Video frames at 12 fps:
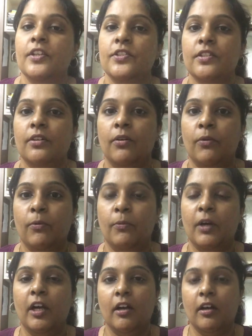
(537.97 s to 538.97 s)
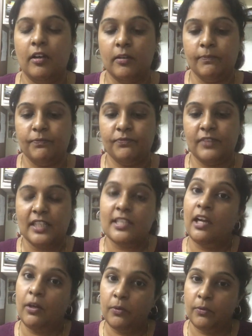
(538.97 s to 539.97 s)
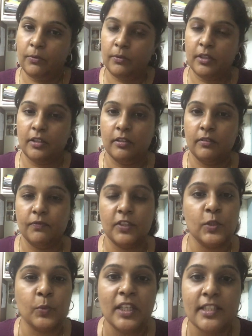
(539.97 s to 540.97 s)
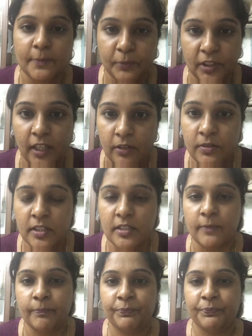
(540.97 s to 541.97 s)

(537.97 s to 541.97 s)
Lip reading: So that's how these words are pronounced.